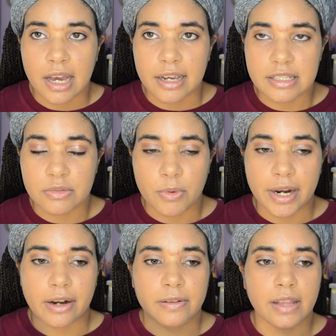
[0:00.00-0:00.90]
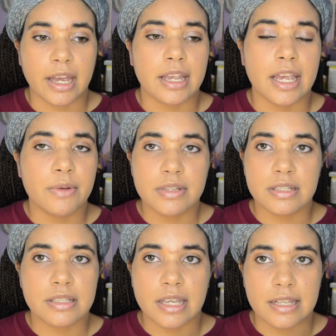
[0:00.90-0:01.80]
I swear. Like it
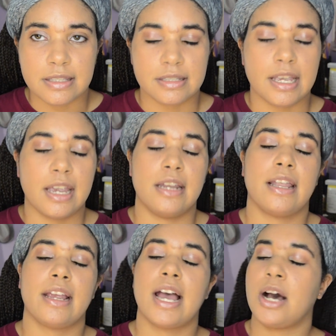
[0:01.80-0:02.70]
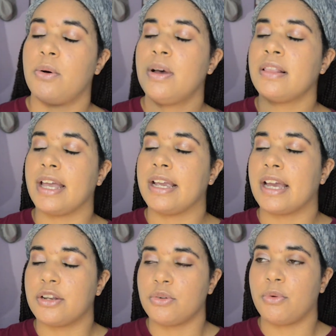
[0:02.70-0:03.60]
was insane. Like how like
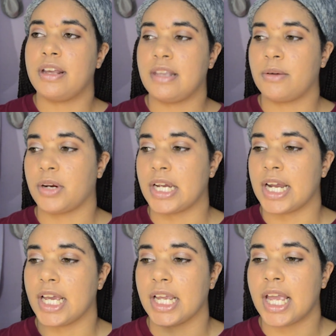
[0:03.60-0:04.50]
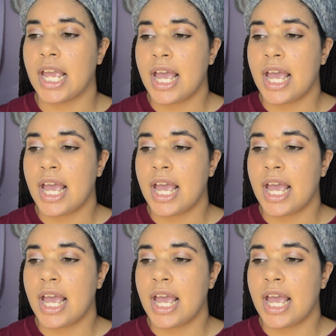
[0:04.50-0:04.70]
annoying they were getting.